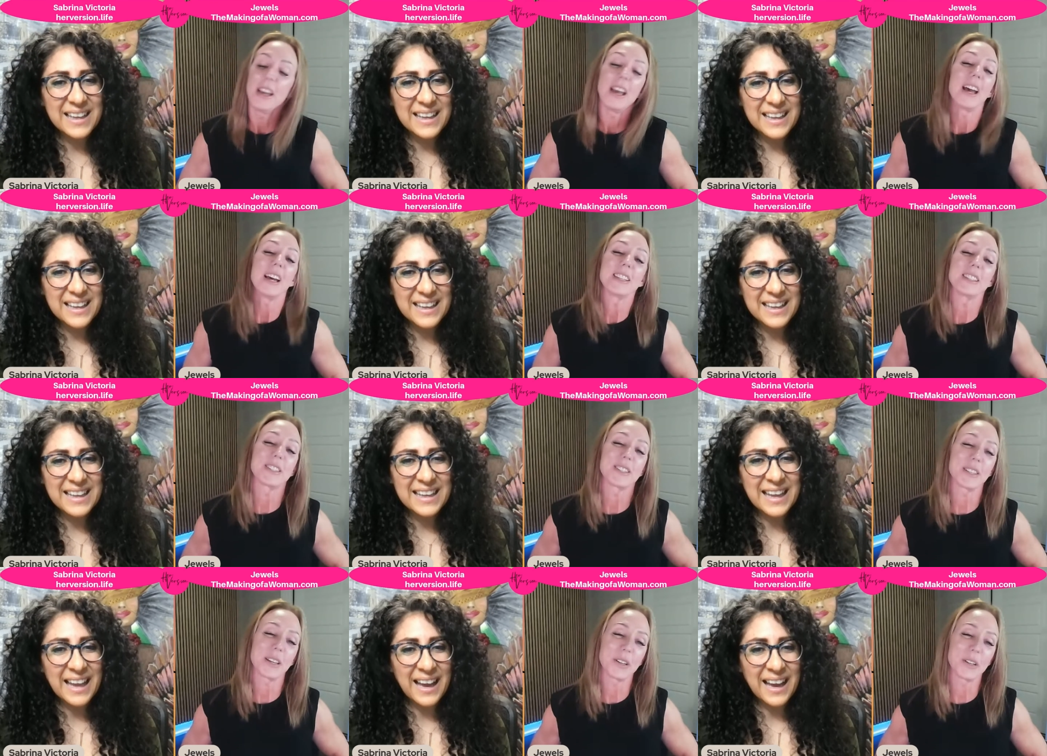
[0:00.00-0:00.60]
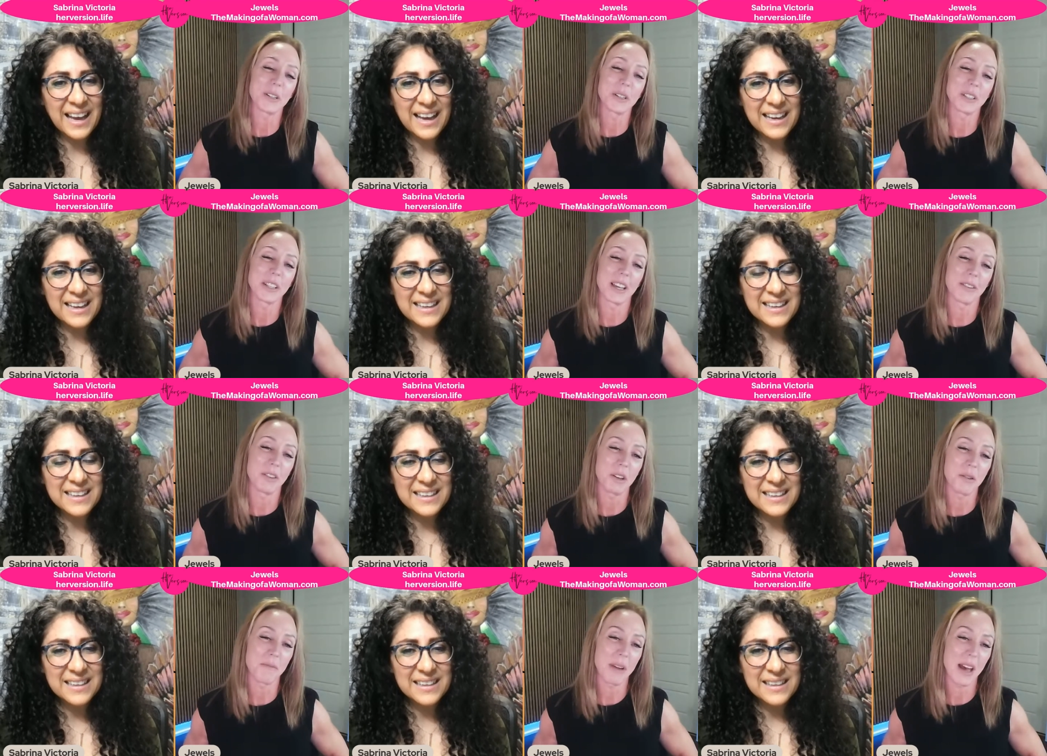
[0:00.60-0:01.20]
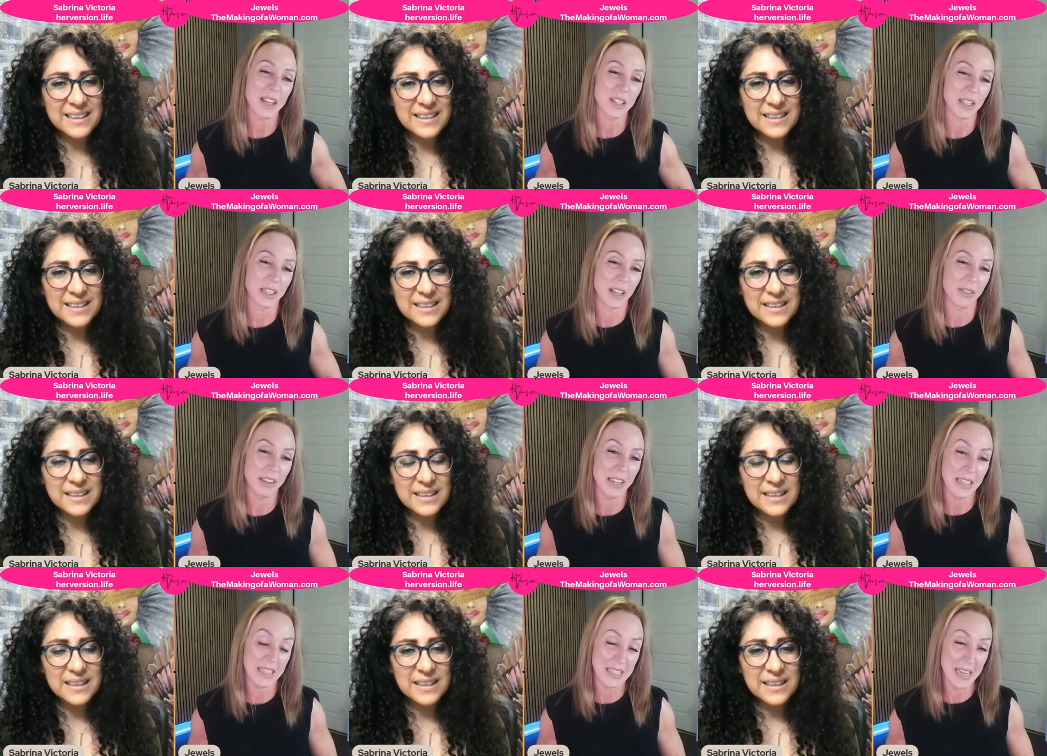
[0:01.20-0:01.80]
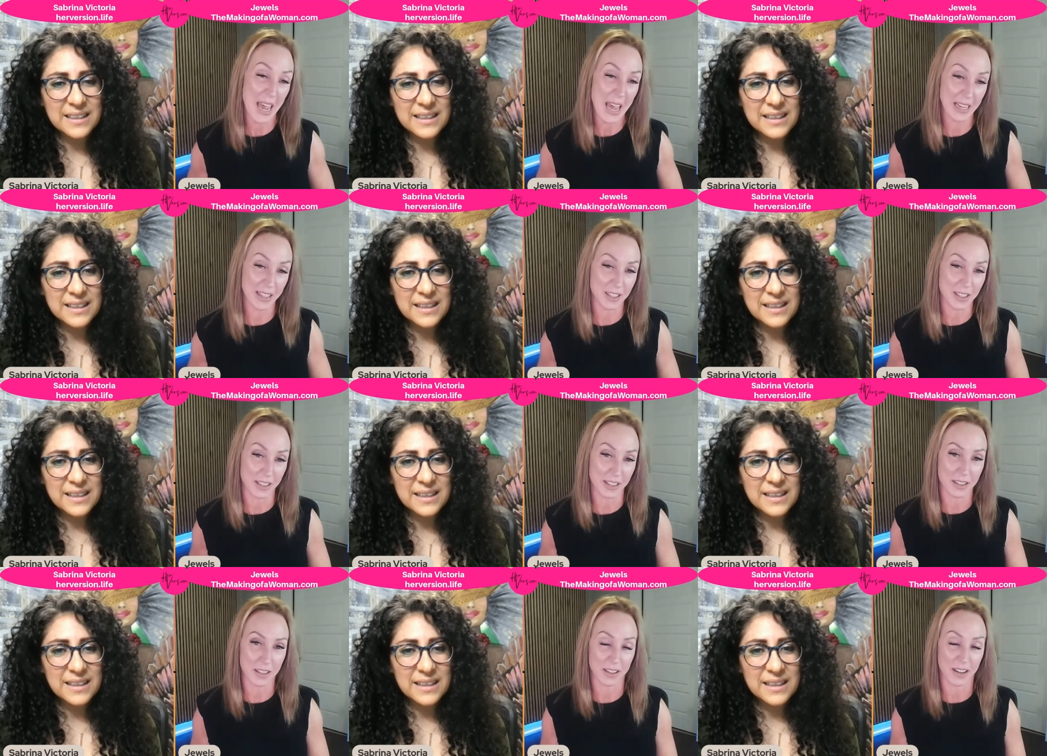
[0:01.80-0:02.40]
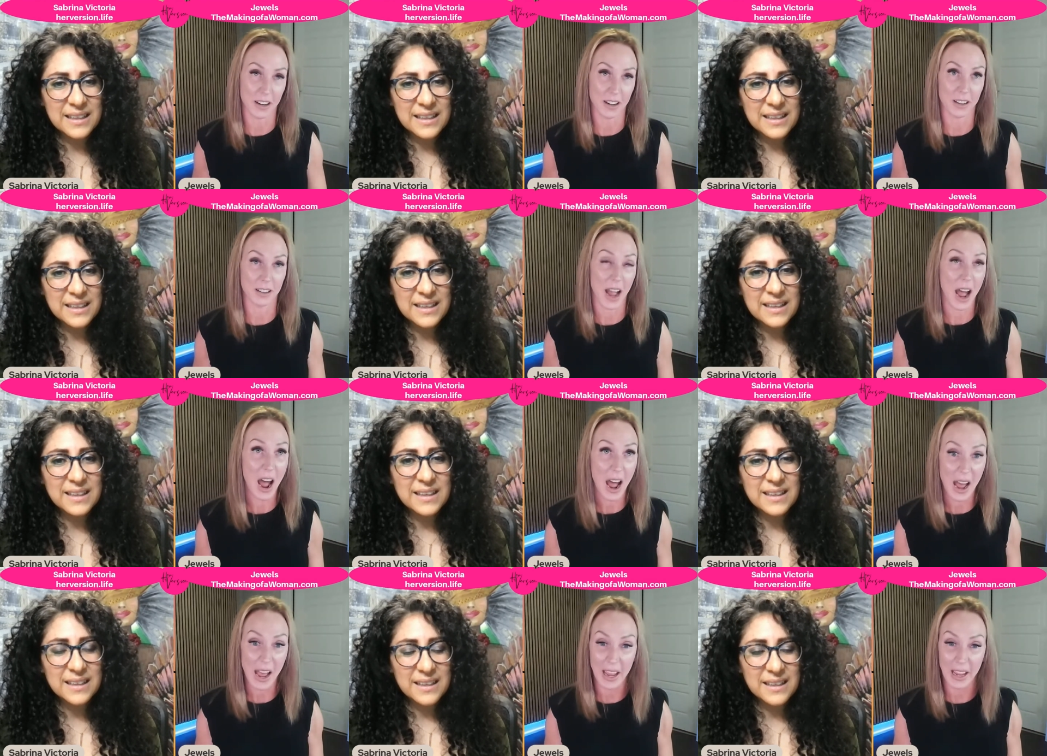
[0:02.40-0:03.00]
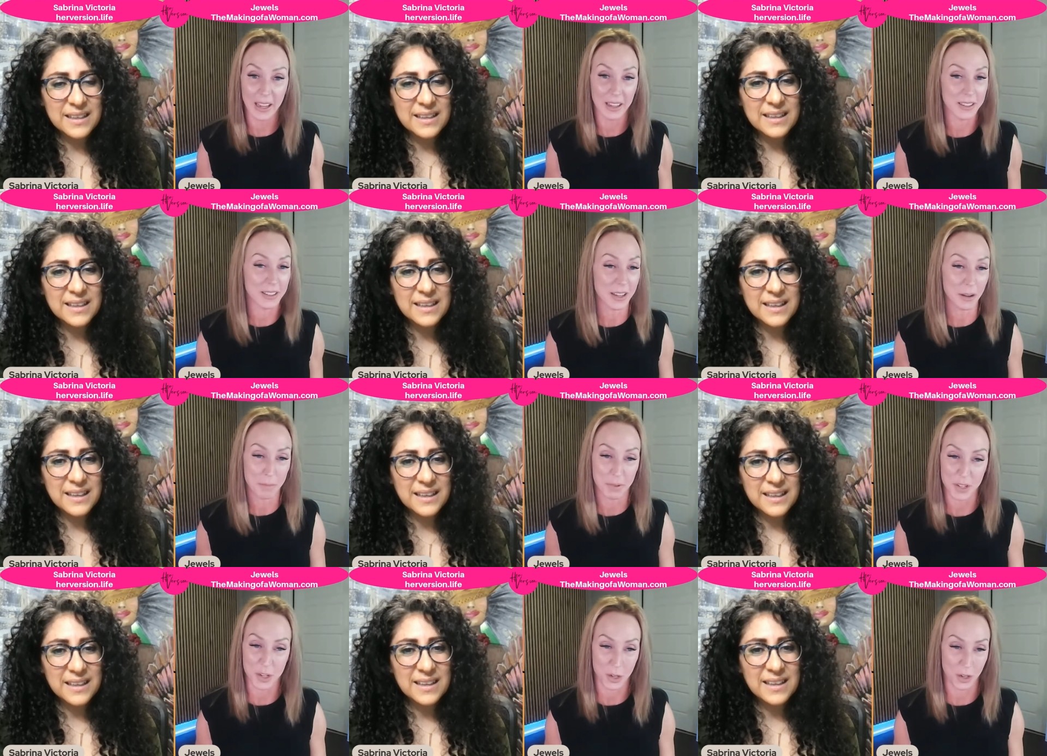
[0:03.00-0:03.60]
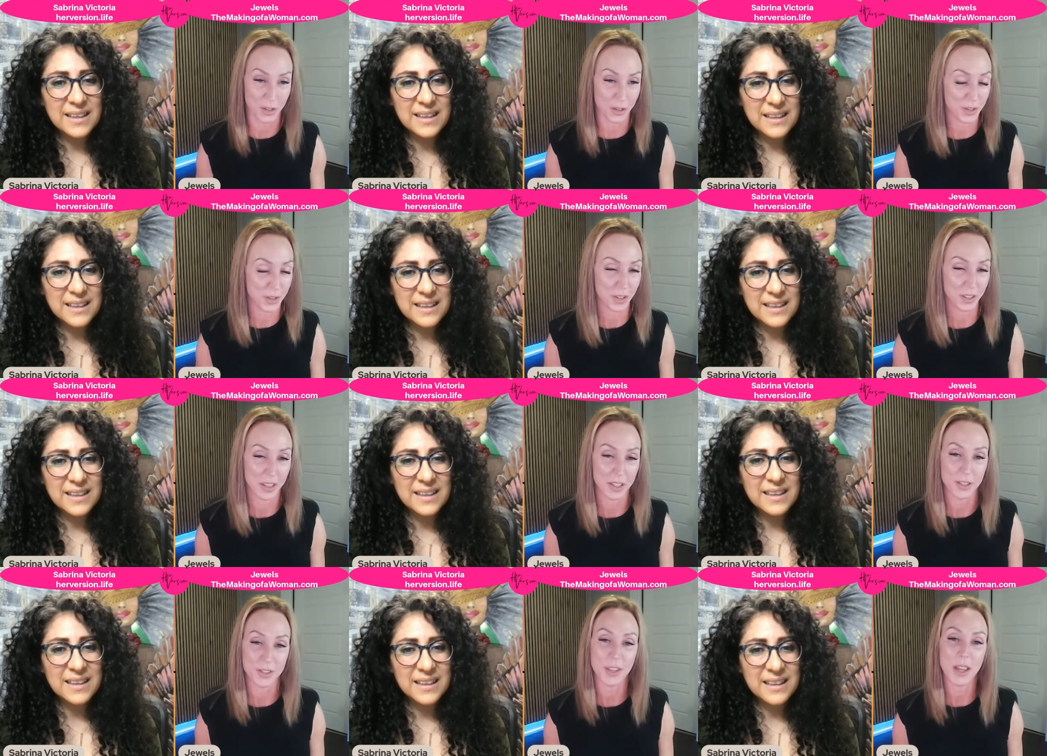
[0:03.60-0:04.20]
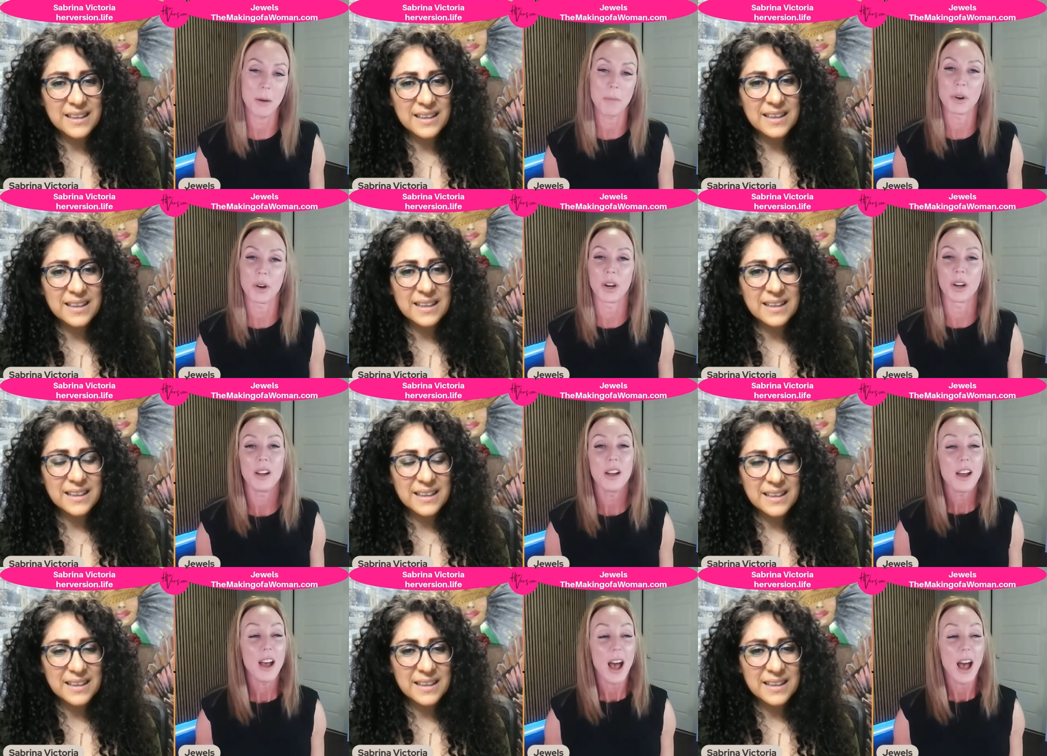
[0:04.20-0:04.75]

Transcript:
Speaker 1: And yeah. so if you imagine living in Texas and our high temperatures during the summer,